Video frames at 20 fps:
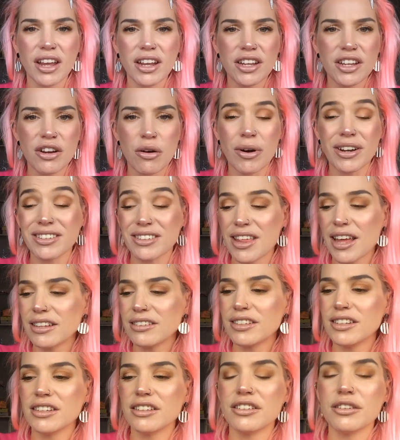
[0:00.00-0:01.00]
you know,
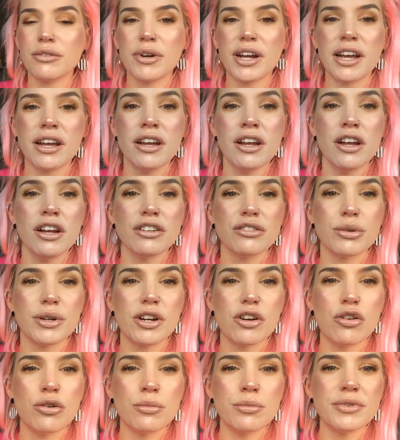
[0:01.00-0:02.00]
aesthetic to it. So
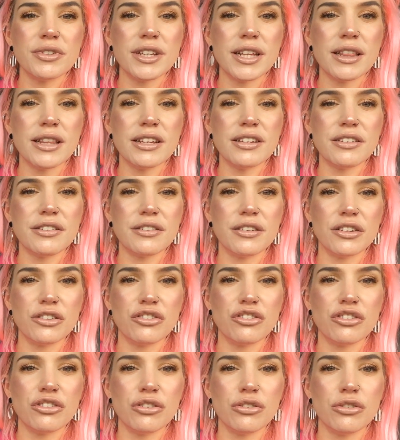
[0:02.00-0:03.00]
it comes in this
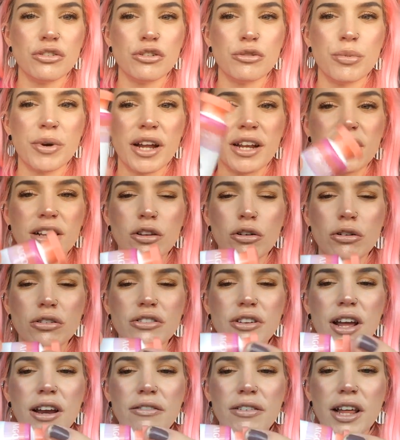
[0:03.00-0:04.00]
tube and it
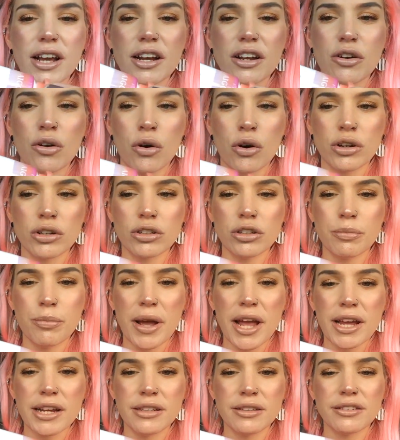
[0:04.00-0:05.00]
looks kind of like an oil
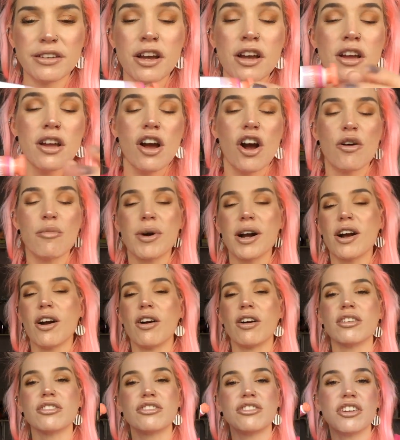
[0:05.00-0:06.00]
paint. Oh my
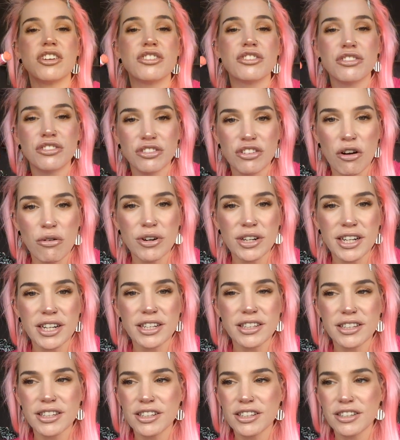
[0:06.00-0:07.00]
gosh, so
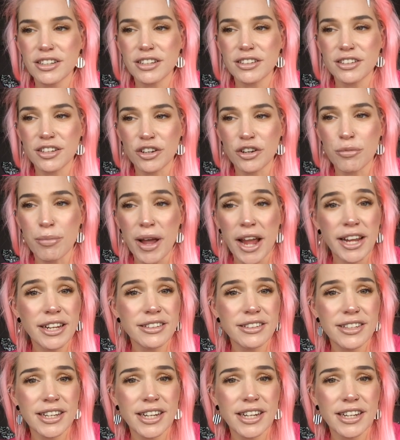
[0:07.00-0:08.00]
addicted to
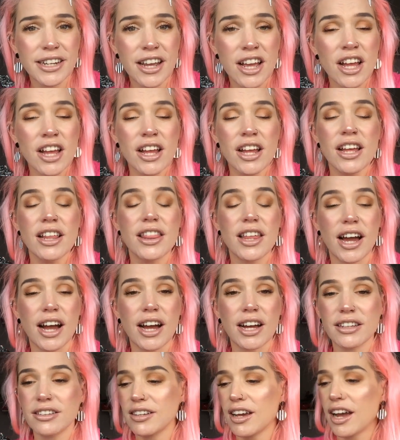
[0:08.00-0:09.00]
painting
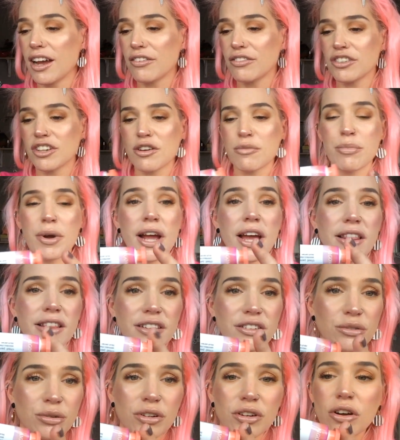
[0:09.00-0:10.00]
that I have to compare
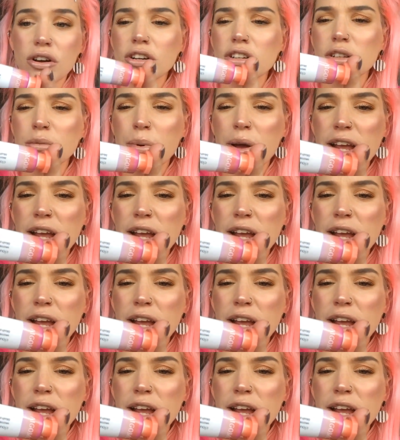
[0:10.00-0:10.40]
this to an oil